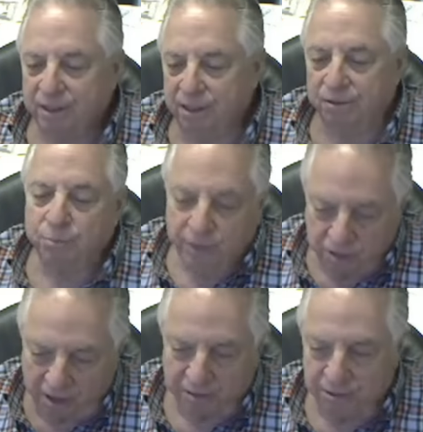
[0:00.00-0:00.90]
You know, we
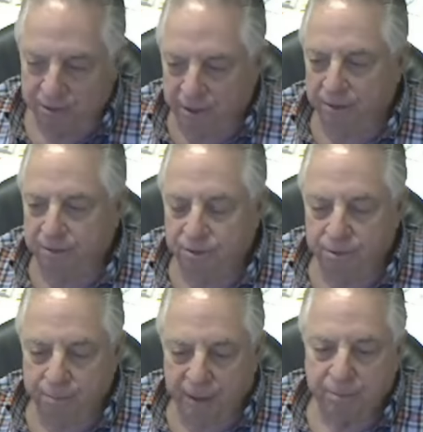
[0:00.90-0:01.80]
talked to to
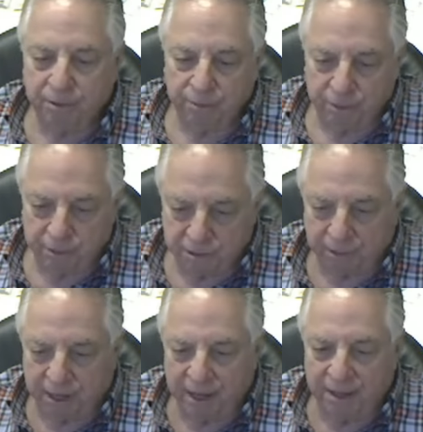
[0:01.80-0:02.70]
the people that would
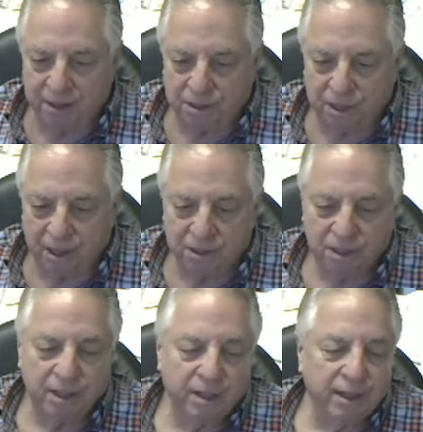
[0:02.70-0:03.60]
supply these
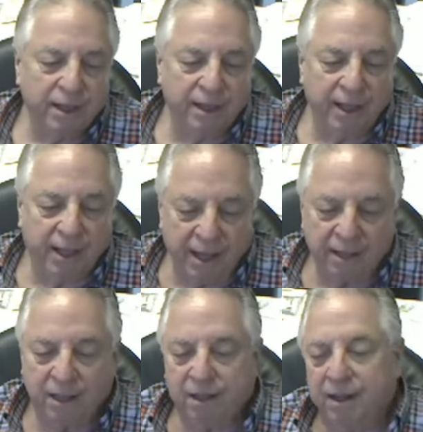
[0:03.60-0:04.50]
things, and they
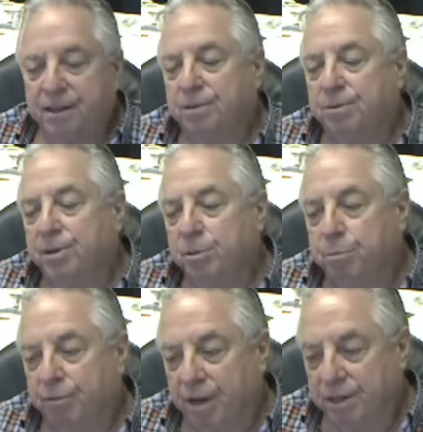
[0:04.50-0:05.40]
calculated a real
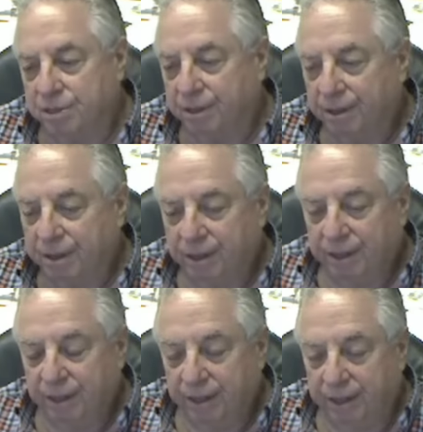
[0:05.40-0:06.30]
price.
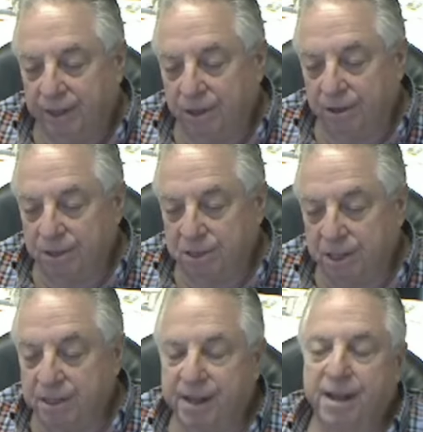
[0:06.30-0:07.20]
And you know, they
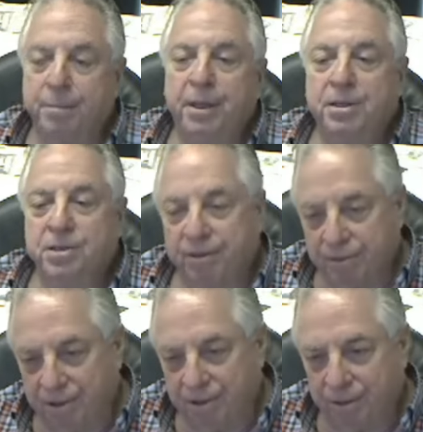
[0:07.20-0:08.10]
say timing is
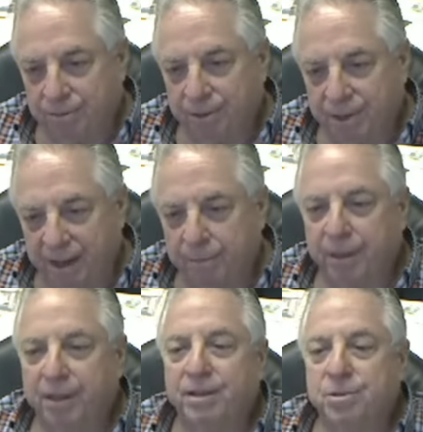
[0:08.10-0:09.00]
everything. Well,
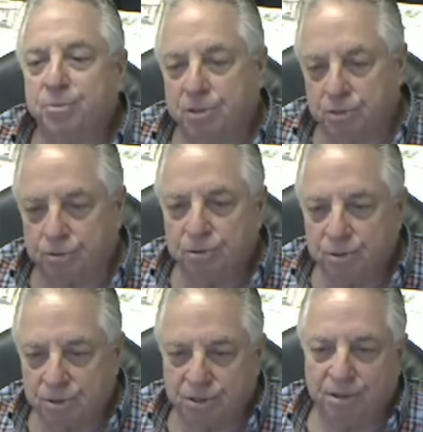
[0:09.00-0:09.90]
timing is what screwed
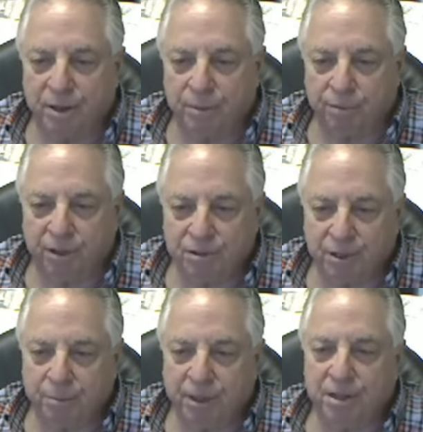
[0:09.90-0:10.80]
us on that
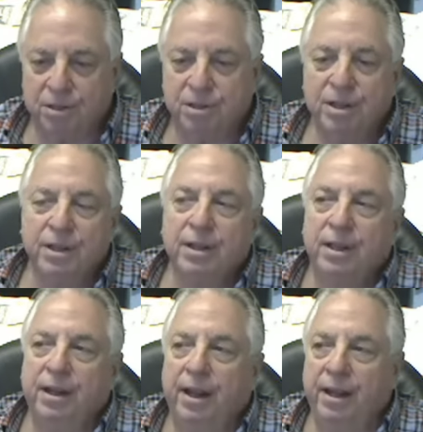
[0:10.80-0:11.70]
project, because
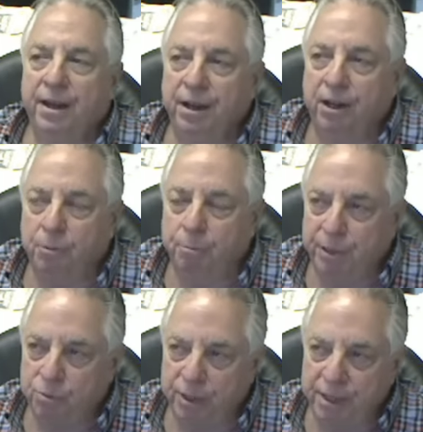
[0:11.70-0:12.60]
it
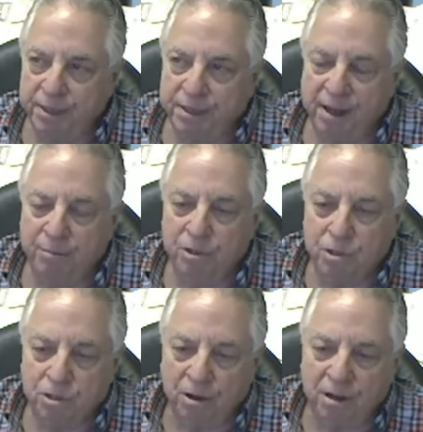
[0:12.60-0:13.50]
between the time we
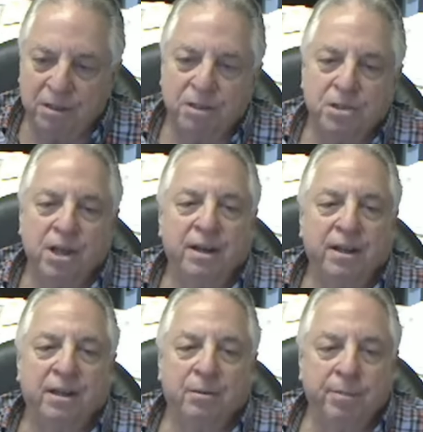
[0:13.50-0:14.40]
started
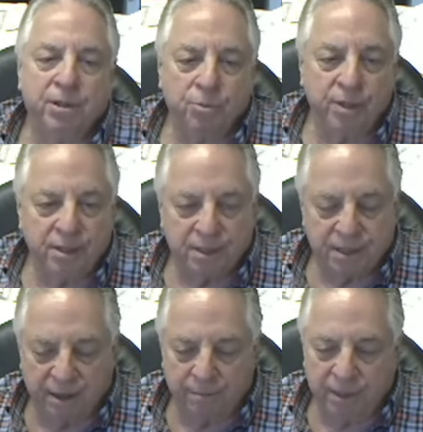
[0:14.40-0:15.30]
designing it and between the
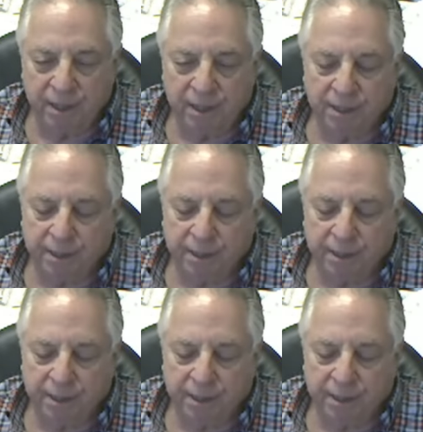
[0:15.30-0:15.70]
time the